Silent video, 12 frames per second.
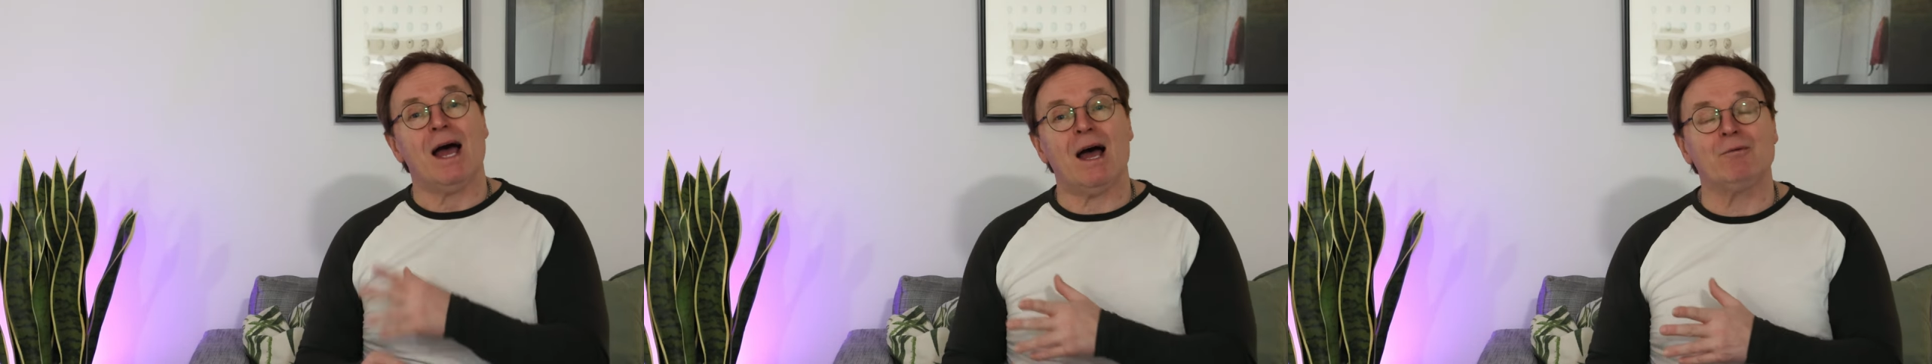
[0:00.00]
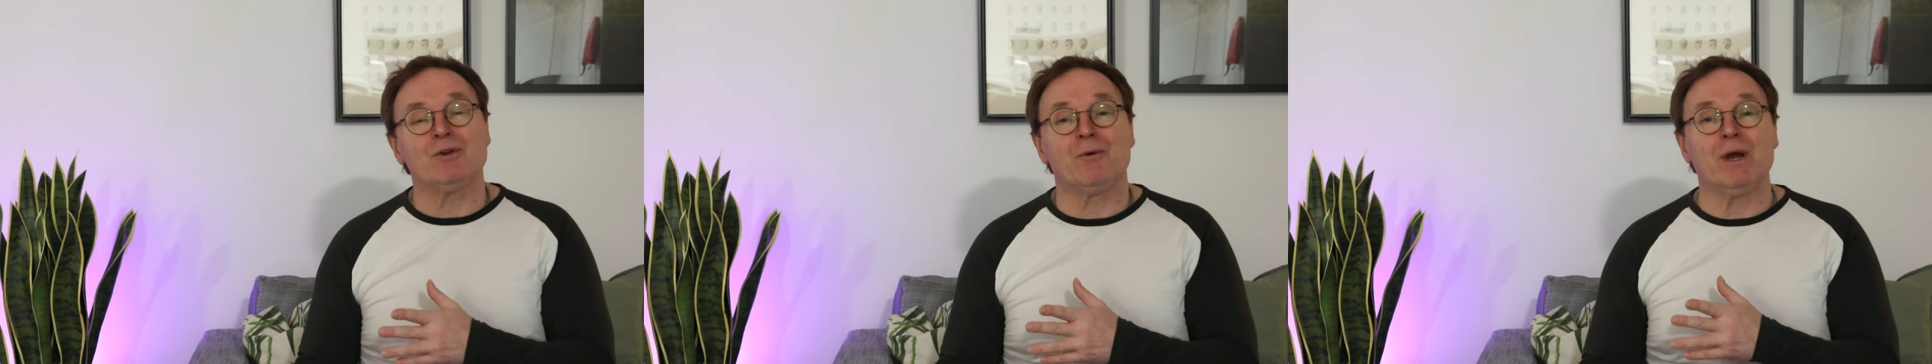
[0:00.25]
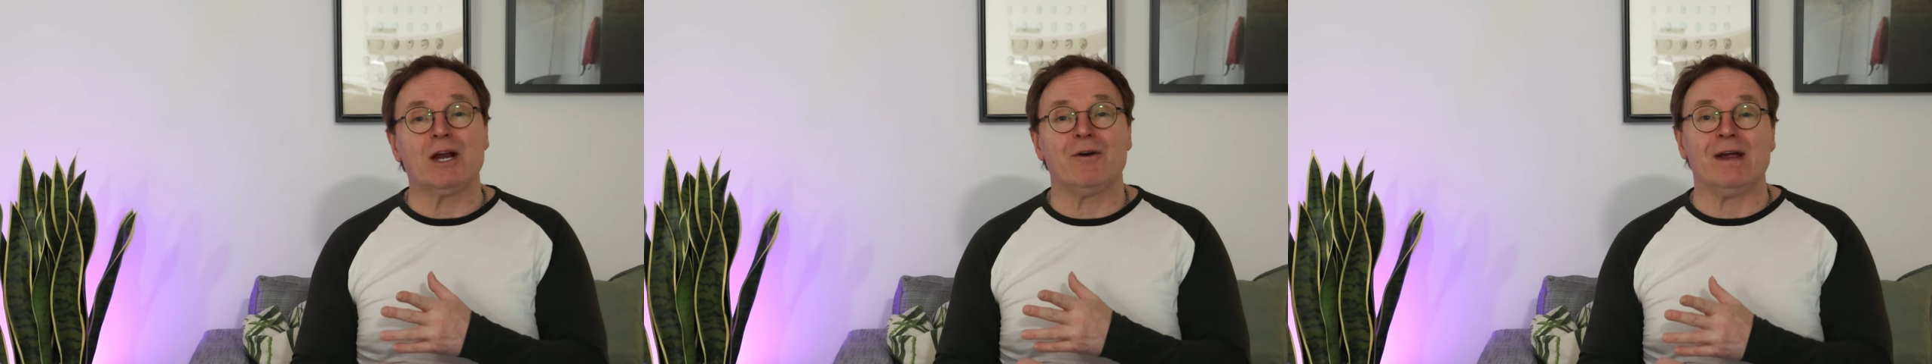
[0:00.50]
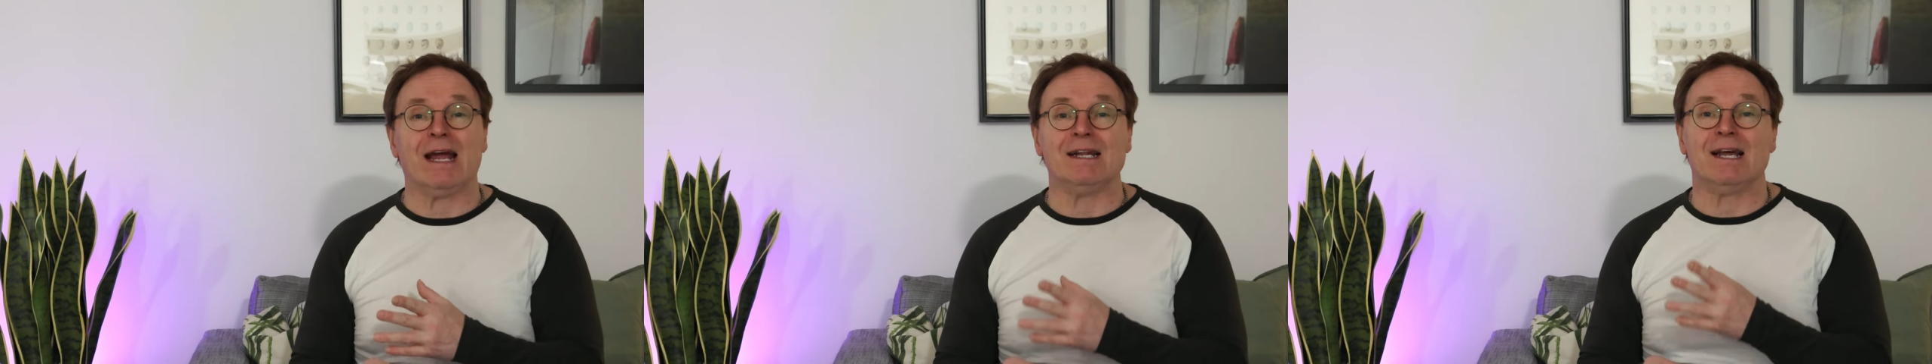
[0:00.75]
how to
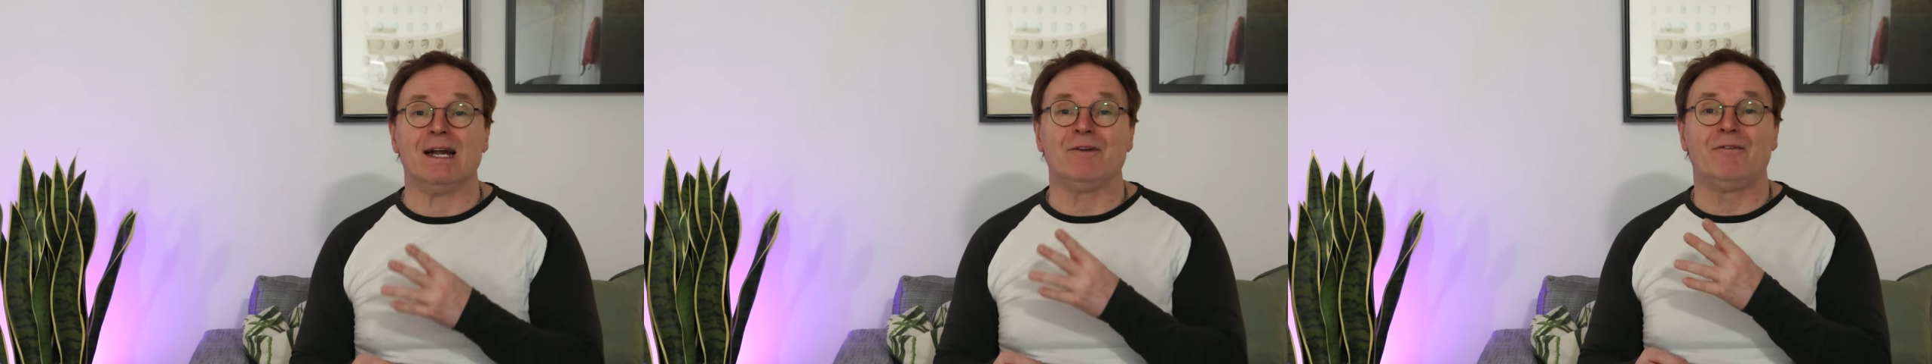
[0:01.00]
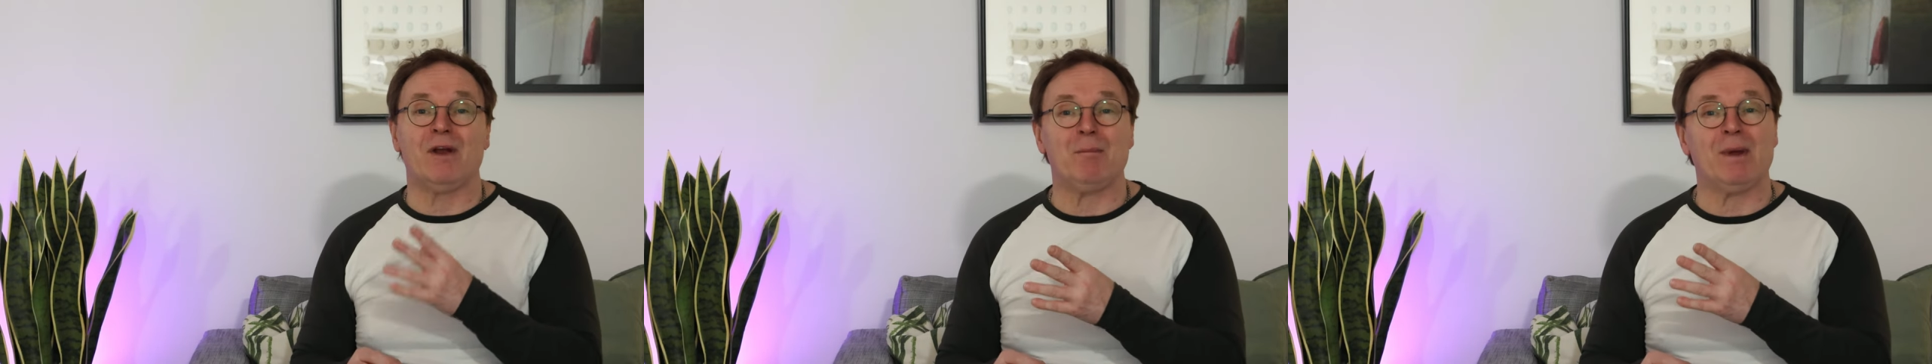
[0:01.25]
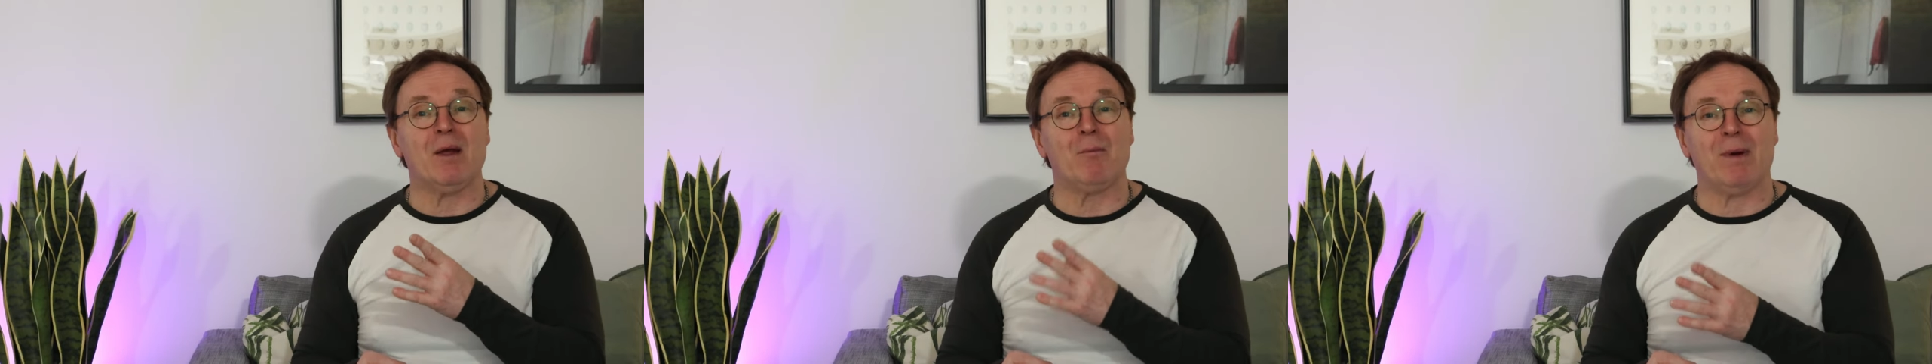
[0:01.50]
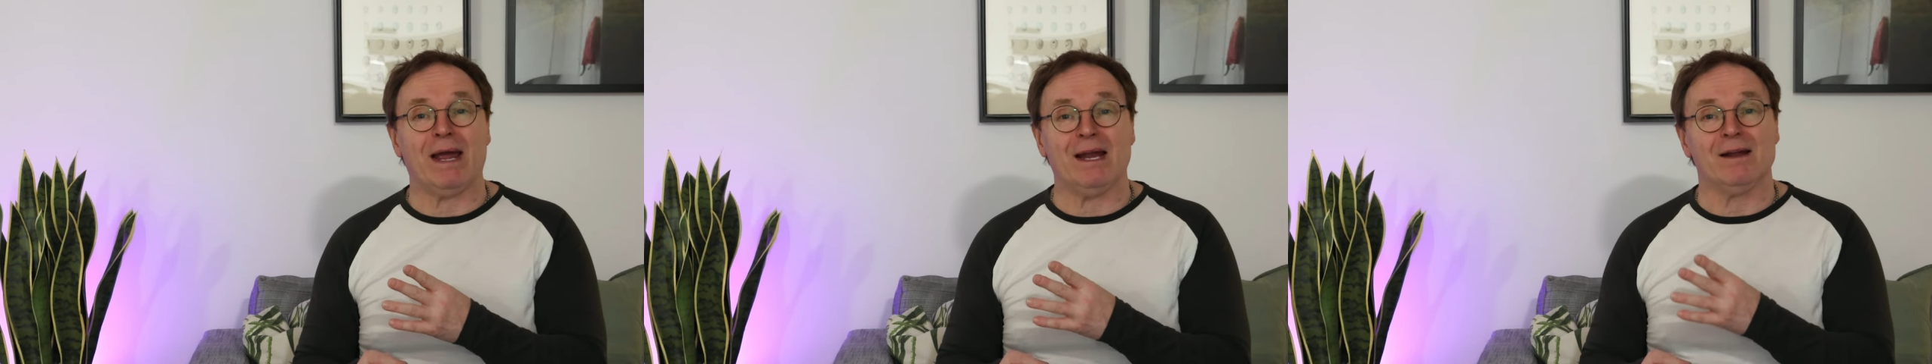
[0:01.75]
recreate that dripping
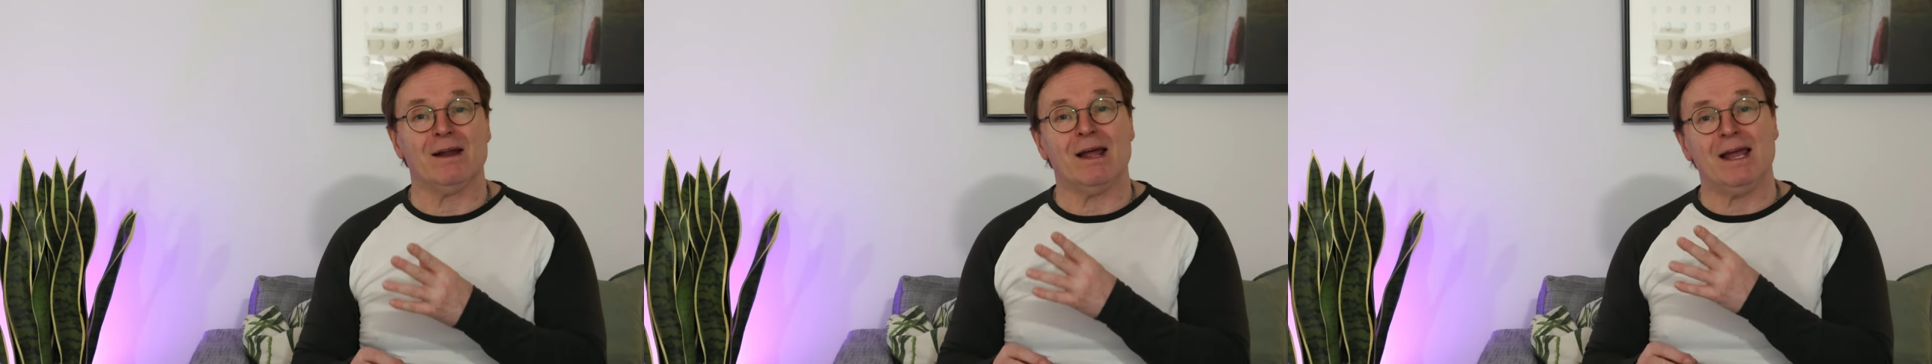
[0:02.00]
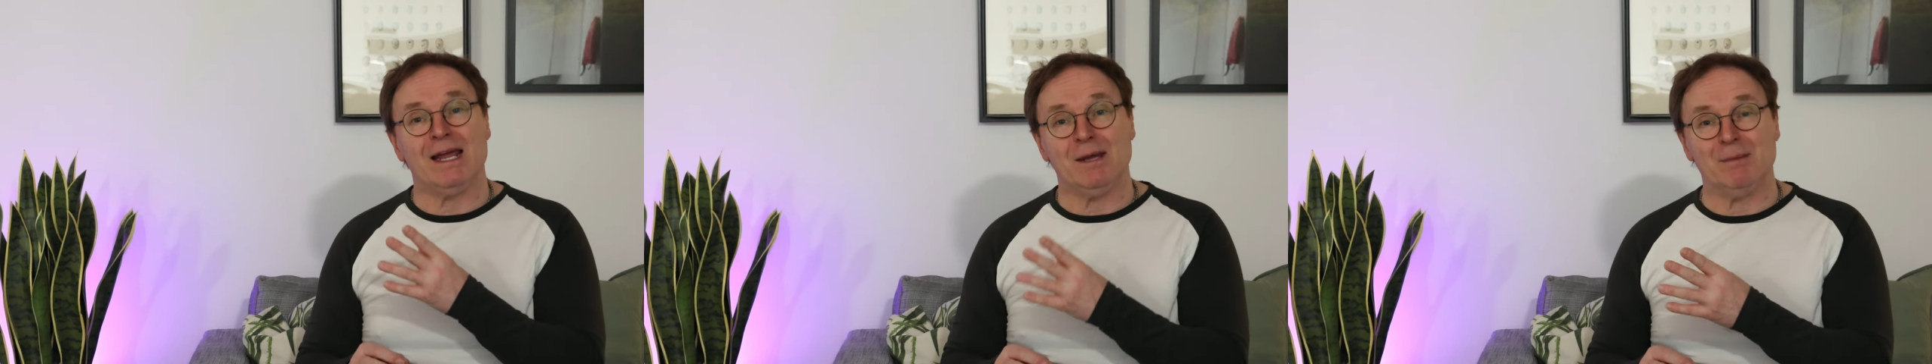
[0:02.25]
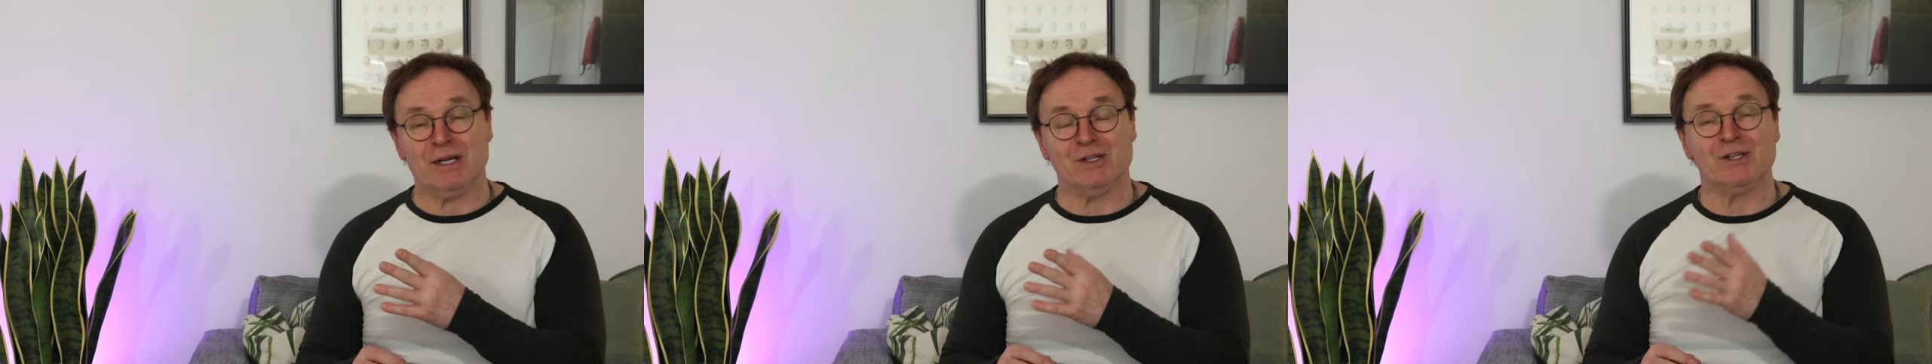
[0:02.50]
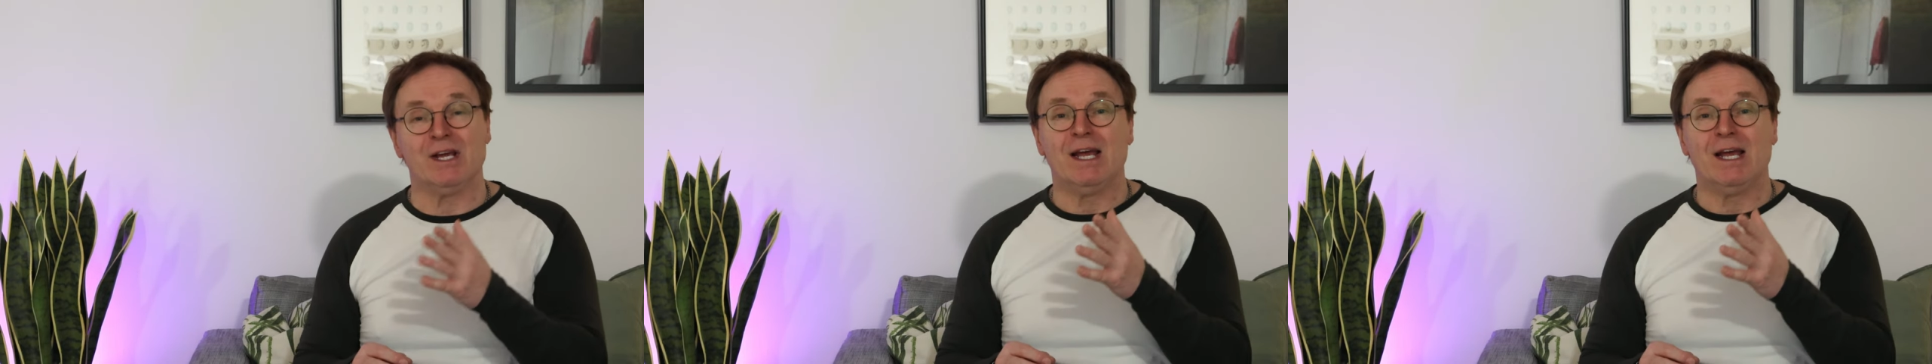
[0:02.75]
paint image.